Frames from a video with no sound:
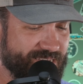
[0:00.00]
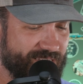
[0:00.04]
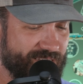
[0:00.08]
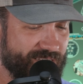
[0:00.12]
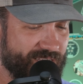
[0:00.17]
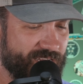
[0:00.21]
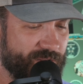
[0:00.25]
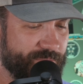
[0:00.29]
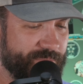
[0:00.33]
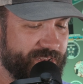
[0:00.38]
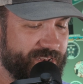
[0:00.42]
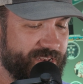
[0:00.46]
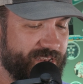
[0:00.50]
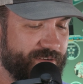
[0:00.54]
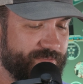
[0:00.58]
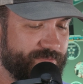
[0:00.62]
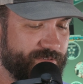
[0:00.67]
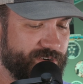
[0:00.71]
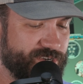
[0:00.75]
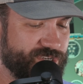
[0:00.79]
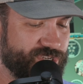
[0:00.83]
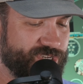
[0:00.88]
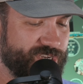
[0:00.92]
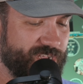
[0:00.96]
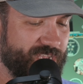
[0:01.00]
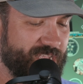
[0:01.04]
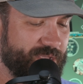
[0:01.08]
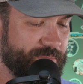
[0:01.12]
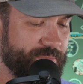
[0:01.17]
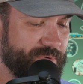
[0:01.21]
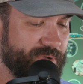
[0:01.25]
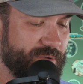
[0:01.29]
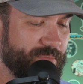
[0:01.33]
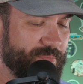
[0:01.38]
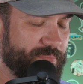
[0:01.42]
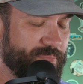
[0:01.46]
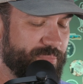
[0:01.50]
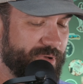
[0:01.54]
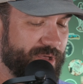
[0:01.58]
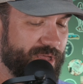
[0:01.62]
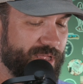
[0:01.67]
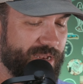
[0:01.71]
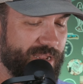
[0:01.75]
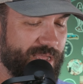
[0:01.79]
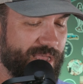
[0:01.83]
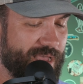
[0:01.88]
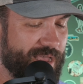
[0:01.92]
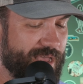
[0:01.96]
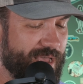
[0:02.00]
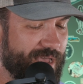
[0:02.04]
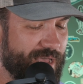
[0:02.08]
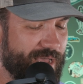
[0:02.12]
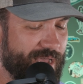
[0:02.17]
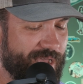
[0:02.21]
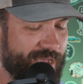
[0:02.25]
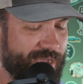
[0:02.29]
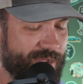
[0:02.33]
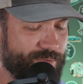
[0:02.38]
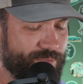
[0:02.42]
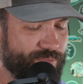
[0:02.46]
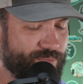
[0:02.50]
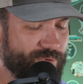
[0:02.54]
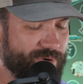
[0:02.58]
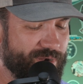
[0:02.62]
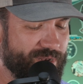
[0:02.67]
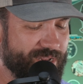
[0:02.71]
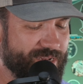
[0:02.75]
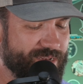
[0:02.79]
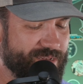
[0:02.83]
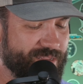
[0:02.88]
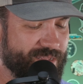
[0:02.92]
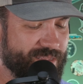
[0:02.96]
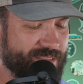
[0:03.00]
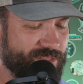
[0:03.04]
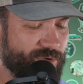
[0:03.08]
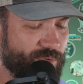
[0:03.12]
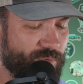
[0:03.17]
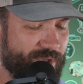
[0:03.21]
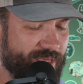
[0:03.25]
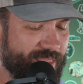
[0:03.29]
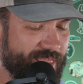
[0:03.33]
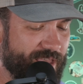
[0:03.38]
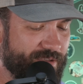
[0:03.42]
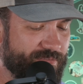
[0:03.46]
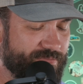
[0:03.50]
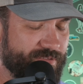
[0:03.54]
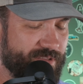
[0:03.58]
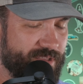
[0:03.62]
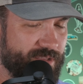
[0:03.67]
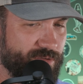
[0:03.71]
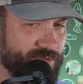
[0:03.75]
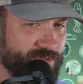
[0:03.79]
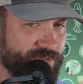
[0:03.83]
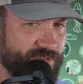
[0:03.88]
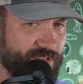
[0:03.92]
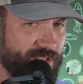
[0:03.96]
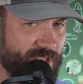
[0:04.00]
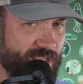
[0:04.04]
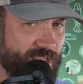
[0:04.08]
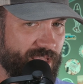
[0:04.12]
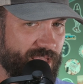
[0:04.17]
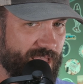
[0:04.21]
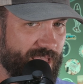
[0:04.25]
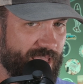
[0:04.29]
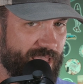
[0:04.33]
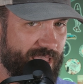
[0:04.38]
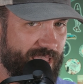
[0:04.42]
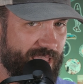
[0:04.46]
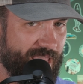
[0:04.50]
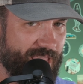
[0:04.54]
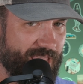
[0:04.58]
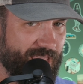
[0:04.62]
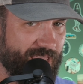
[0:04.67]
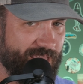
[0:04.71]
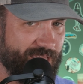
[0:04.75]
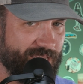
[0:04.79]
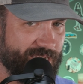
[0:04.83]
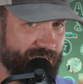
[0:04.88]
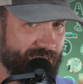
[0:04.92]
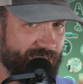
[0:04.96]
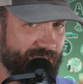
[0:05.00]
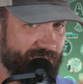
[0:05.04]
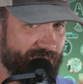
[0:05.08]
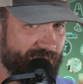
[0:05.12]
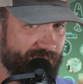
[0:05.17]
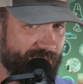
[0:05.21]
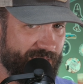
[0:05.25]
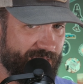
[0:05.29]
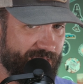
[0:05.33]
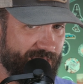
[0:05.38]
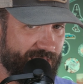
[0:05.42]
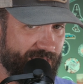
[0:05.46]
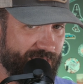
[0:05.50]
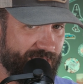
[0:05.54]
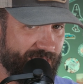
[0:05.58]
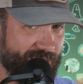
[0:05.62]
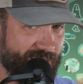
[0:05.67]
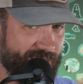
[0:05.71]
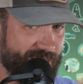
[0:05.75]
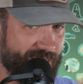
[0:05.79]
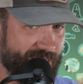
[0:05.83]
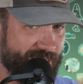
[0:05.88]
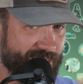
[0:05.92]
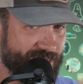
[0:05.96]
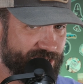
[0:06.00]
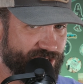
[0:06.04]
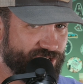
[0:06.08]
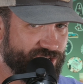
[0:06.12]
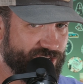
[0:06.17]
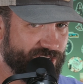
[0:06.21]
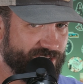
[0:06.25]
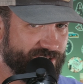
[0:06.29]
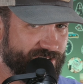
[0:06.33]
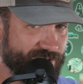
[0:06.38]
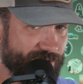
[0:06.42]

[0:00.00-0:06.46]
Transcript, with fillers: a little bit different shape, but I, I, really dig the way that feels, and it just